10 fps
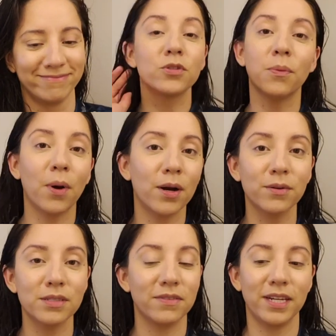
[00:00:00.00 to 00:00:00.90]

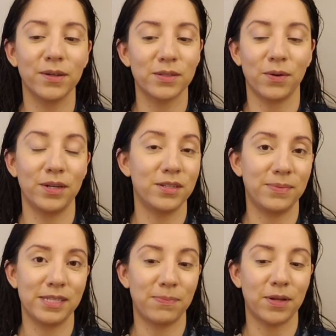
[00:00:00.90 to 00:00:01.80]
Tomorrow's video is going to
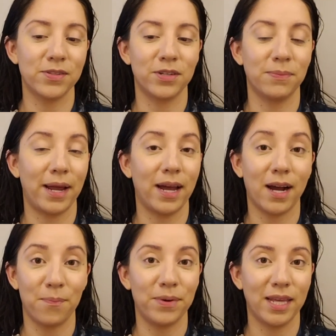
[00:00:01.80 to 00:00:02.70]
be sponsored by a
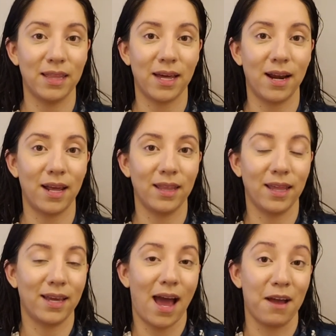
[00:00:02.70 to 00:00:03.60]
company that
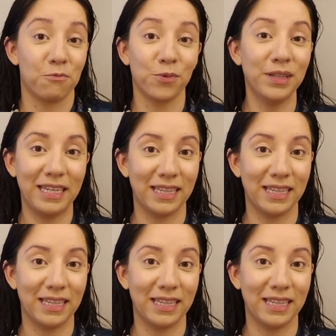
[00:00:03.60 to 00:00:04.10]
I really